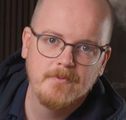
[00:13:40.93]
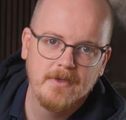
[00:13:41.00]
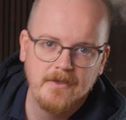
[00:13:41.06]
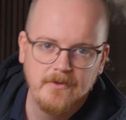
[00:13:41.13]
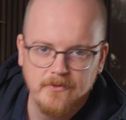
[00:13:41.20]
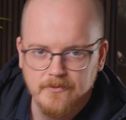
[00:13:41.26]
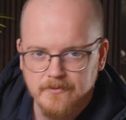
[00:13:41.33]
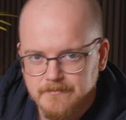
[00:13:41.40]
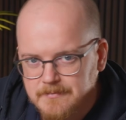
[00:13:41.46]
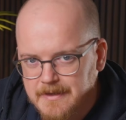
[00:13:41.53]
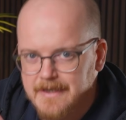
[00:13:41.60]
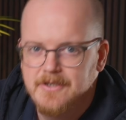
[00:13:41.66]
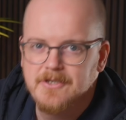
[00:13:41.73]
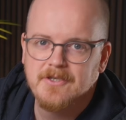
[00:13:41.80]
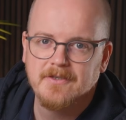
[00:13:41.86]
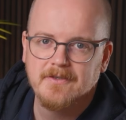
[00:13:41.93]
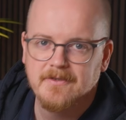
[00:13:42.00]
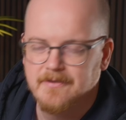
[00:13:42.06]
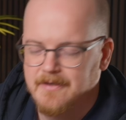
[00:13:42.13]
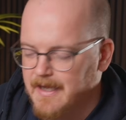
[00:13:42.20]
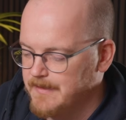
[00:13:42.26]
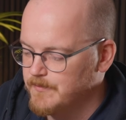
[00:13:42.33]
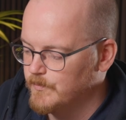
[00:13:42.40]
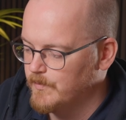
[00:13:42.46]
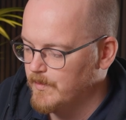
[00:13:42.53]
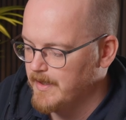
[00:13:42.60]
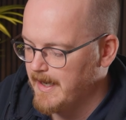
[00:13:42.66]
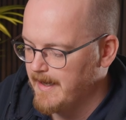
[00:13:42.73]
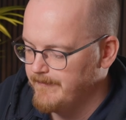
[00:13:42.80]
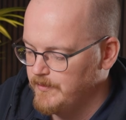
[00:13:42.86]
and your kitchen and
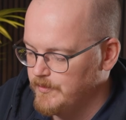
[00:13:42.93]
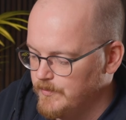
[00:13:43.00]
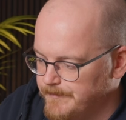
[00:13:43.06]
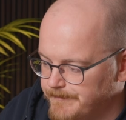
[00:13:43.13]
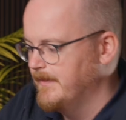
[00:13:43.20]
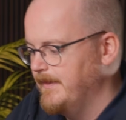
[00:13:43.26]
what have you.